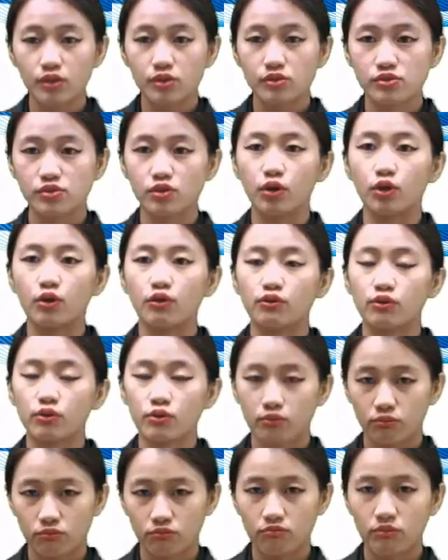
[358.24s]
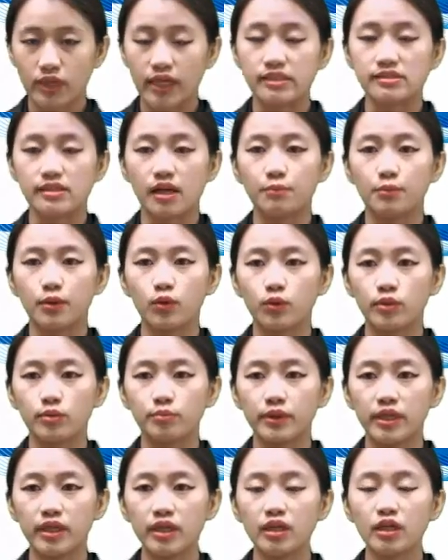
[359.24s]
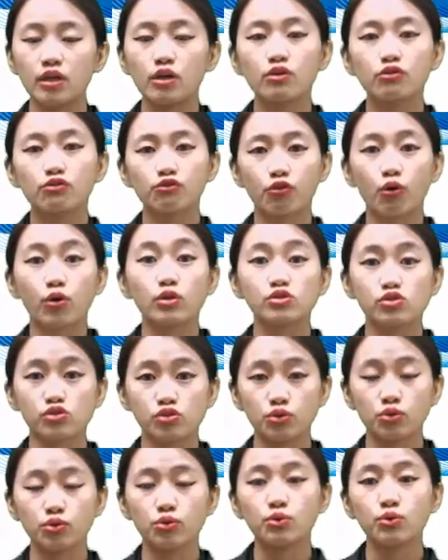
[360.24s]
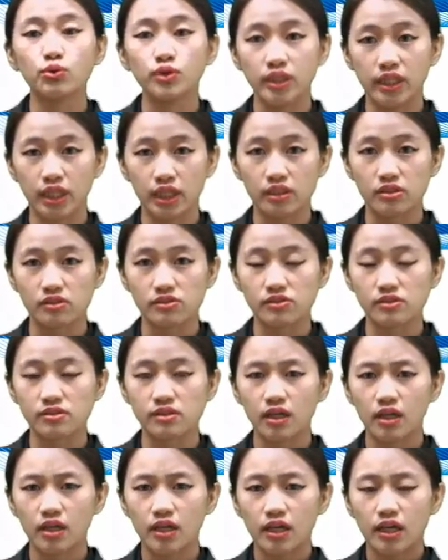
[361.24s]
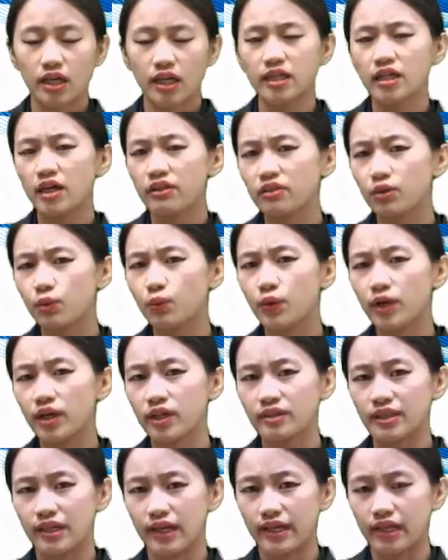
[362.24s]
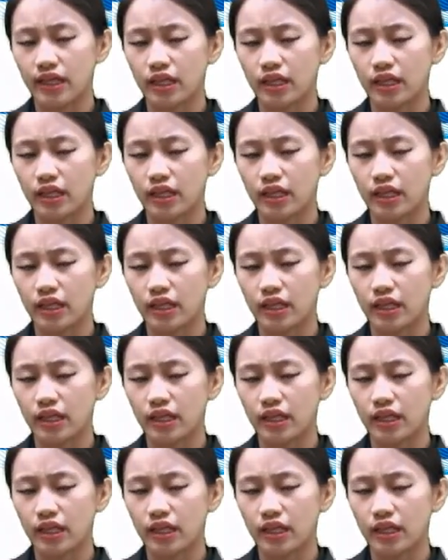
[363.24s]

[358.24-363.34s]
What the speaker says: So example would be for 2 years. Another word that I